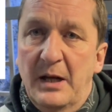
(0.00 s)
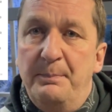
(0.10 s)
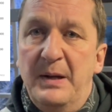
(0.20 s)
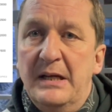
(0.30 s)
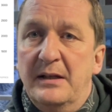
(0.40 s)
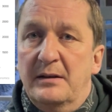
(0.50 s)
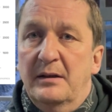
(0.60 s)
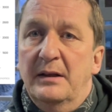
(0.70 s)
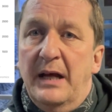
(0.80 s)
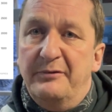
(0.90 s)
peaked
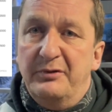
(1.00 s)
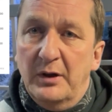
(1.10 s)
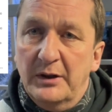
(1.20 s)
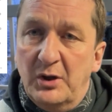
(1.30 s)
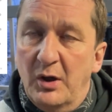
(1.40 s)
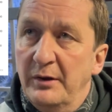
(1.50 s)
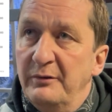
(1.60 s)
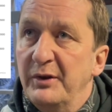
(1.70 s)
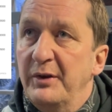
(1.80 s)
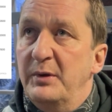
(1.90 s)
like for a ton
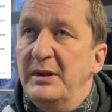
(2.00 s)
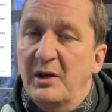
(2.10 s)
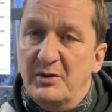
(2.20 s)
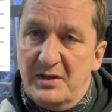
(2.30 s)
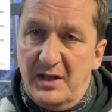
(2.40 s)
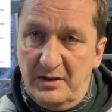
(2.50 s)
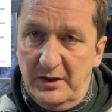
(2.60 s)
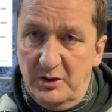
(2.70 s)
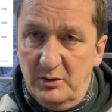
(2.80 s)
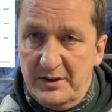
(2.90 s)
for
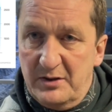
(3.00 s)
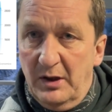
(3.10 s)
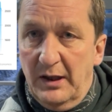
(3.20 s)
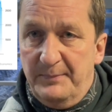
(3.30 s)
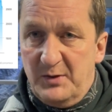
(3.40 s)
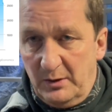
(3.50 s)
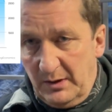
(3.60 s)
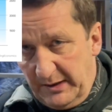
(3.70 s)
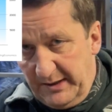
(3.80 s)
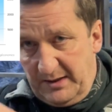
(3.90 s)
$3,600 US. So
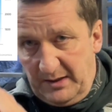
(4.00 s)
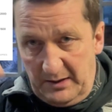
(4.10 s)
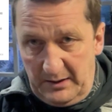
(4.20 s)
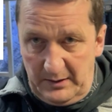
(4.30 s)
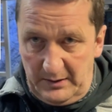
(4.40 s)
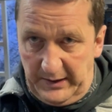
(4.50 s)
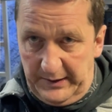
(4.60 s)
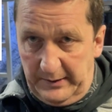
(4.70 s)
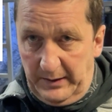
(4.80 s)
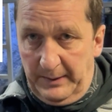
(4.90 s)
it's kind
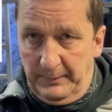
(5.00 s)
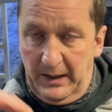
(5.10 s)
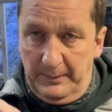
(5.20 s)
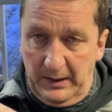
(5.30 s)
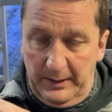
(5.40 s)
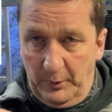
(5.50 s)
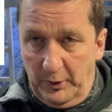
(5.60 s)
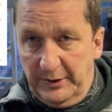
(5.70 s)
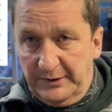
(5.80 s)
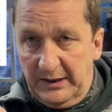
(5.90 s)
of, I'm
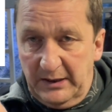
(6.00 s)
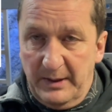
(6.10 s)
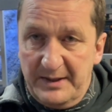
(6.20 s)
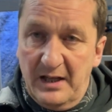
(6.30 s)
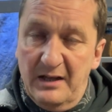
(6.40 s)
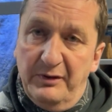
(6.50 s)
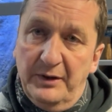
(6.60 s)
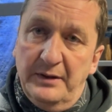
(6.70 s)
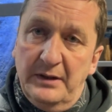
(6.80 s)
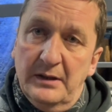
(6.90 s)
orientating myself
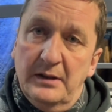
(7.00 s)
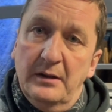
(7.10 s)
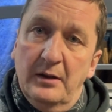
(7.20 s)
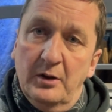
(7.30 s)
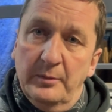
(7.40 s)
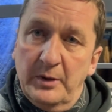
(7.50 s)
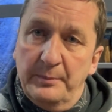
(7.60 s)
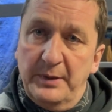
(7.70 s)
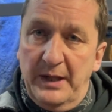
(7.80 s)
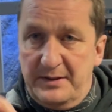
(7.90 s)
on the aluminum
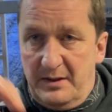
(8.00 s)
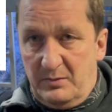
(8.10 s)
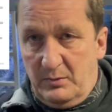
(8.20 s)
prices